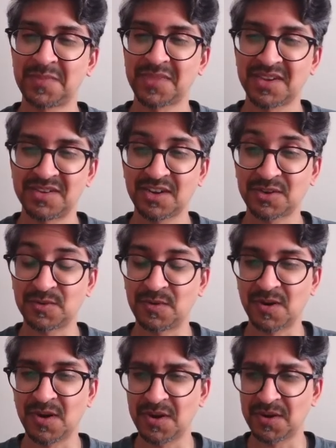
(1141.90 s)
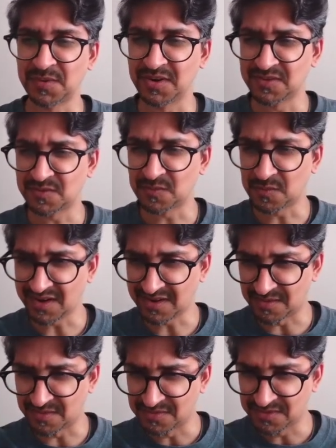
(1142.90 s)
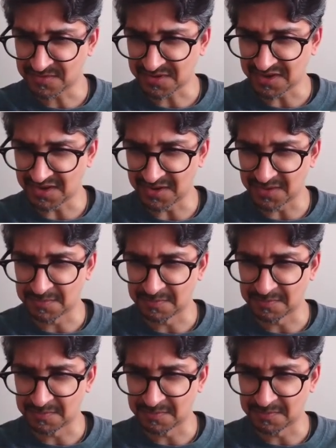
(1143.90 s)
sexual congress. Wow. Okay.